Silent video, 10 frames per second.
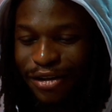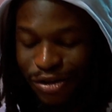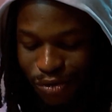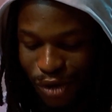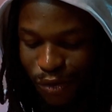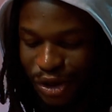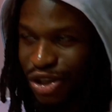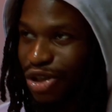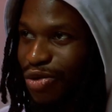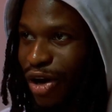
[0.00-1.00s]
And what we
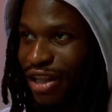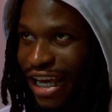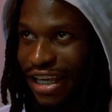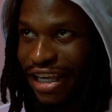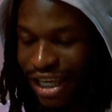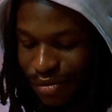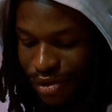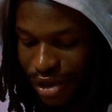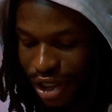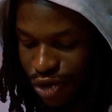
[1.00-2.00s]
do on that game
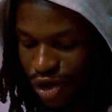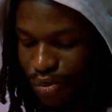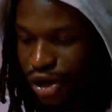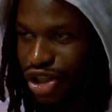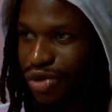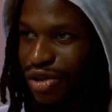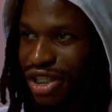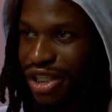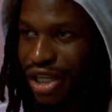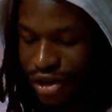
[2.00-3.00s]
is we put you in a
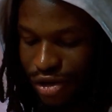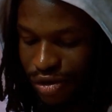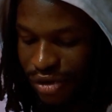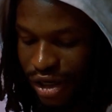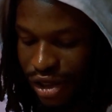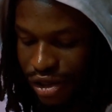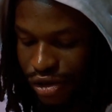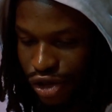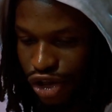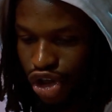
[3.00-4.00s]
scenario,
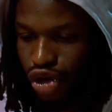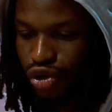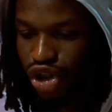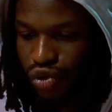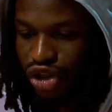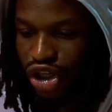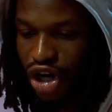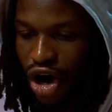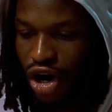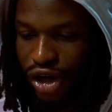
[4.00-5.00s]
Brian. You choose a
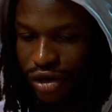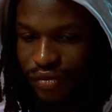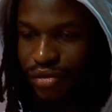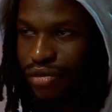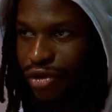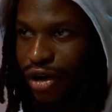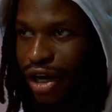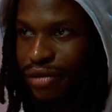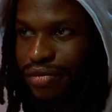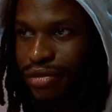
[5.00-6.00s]
card,
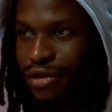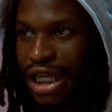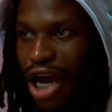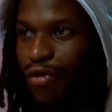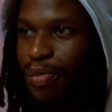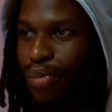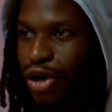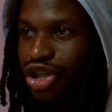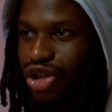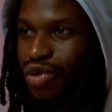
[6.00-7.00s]
right? Mm-hmm. And we
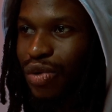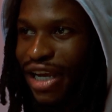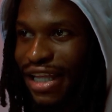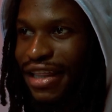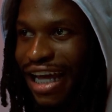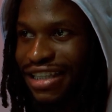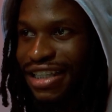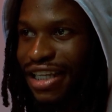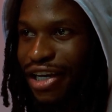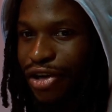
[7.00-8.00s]
put you in that
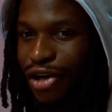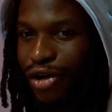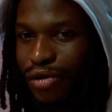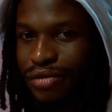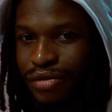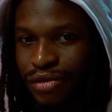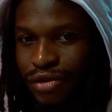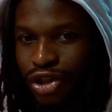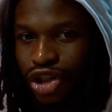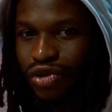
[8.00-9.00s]
scenario.
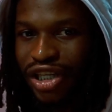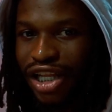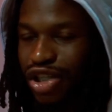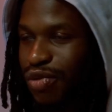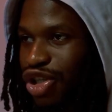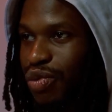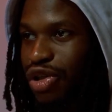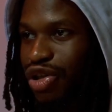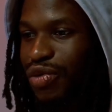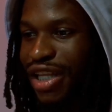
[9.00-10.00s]
You tell us what you
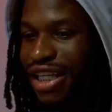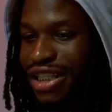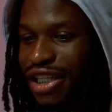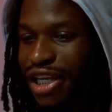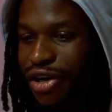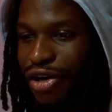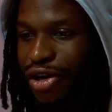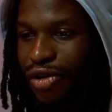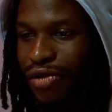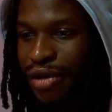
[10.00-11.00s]
would do in that
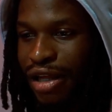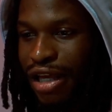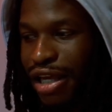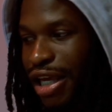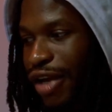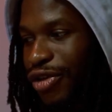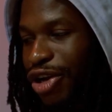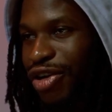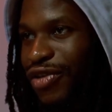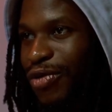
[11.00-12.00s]
scenario. If you
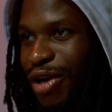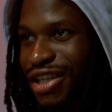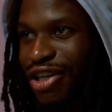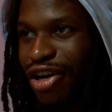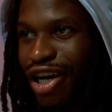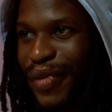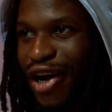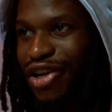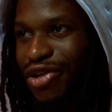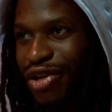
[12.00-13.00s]
don't even want to talk
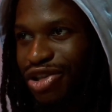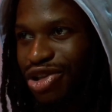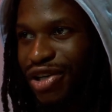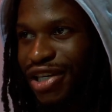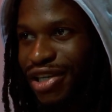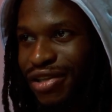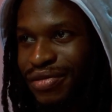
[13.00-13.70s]
about it, you can drink.